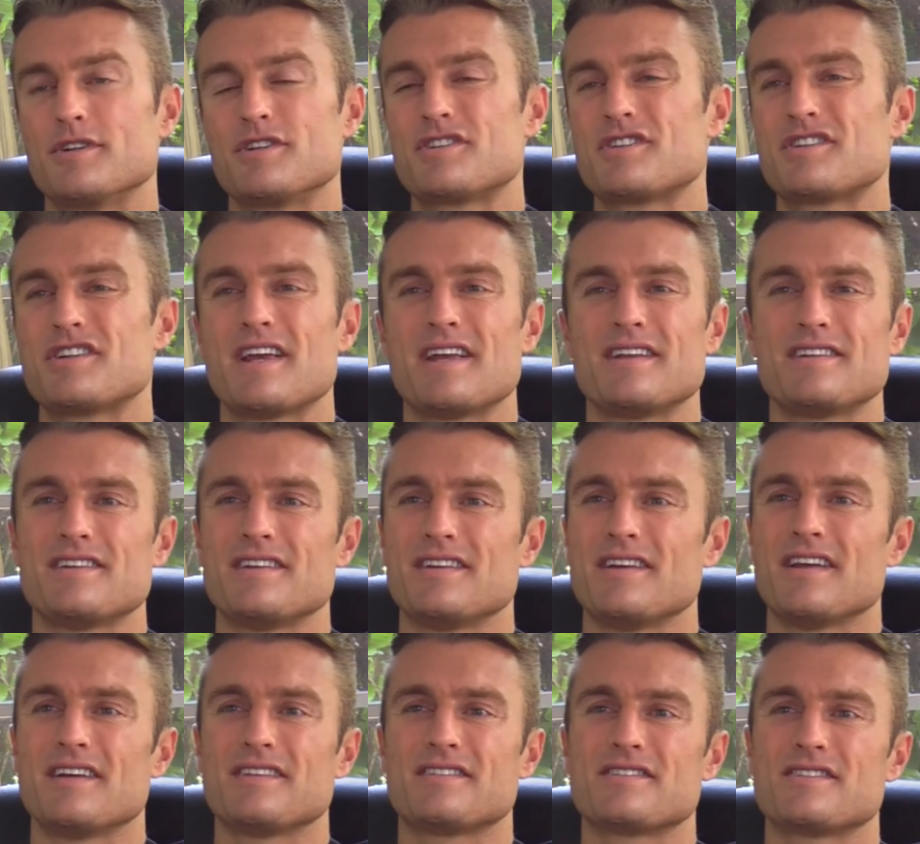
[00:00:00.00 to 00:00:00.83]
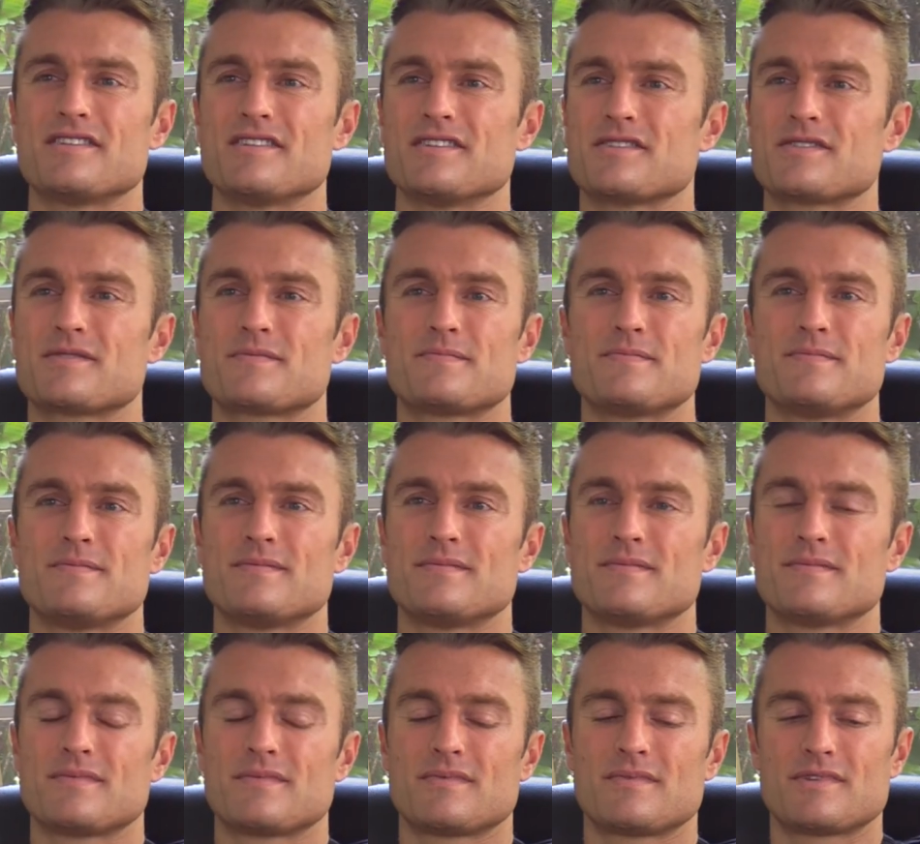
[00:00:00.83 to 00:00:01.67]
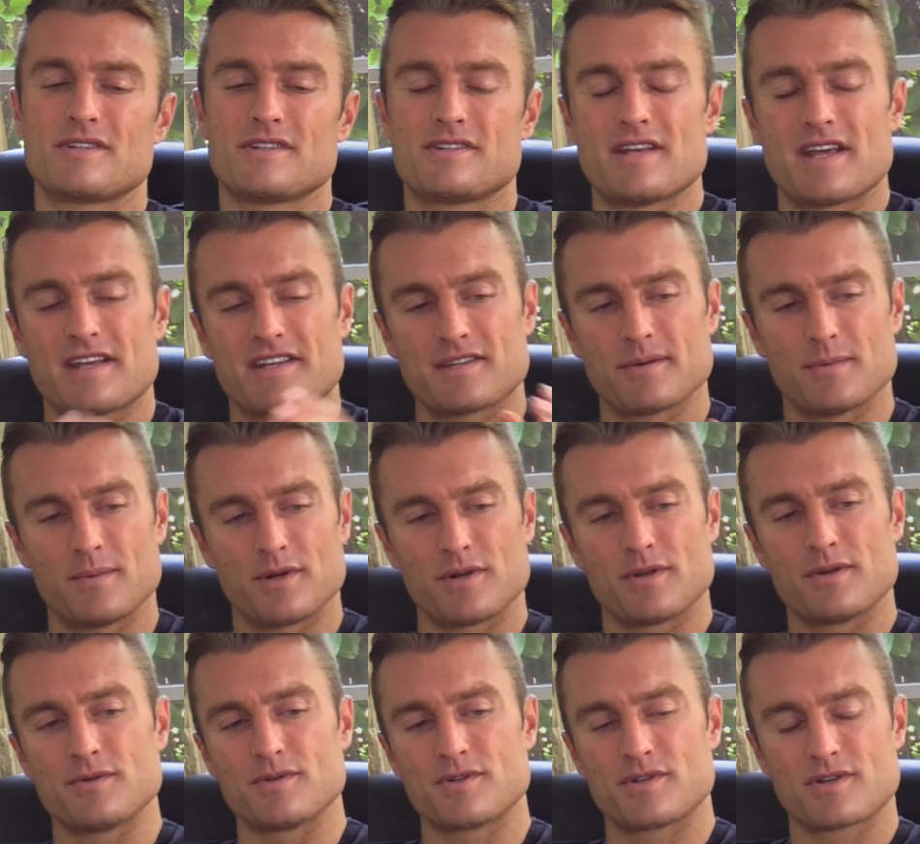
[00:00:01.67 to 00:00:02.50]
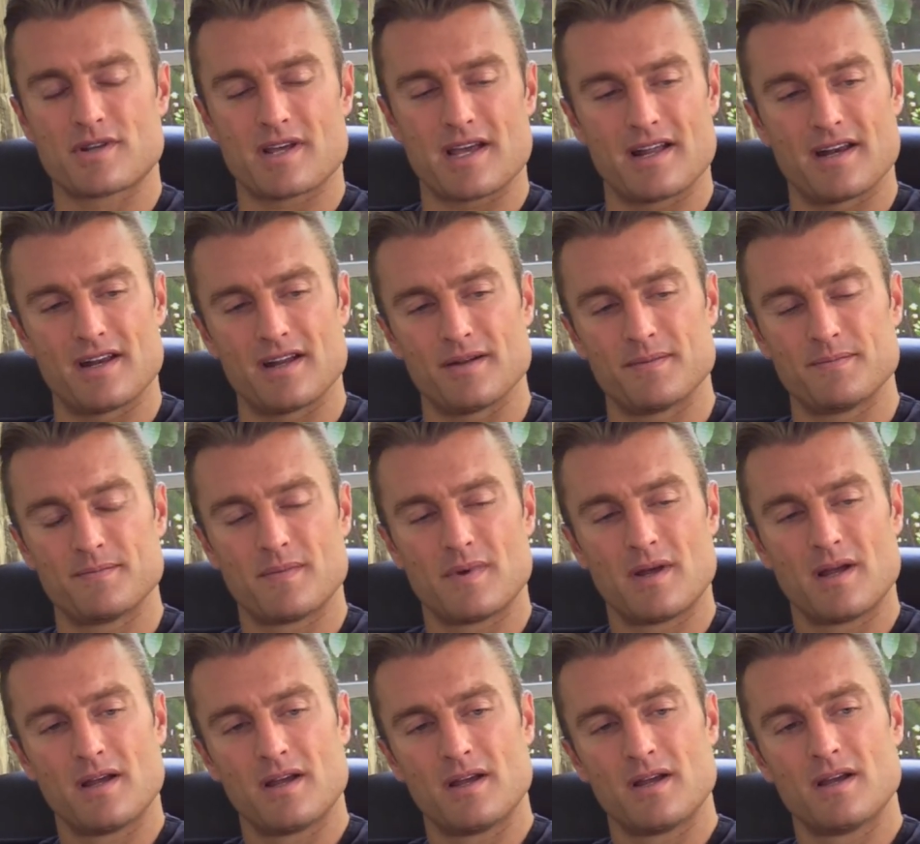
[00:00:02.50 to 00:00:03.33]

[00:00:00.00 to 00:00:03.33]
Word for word: It's changing. It's just to take someone who's kind of